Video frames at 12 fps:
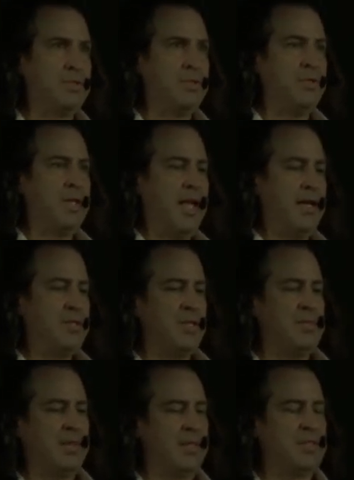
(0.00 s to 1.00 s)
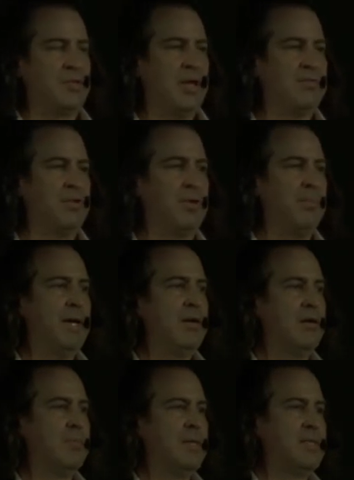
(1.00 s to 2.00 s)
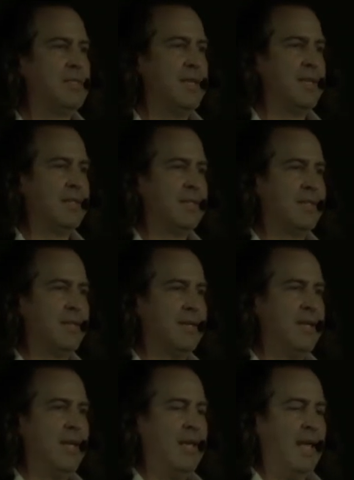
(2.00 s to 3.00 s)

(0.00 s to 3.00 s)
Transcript: so you could actually make this graph look better by saying like uh,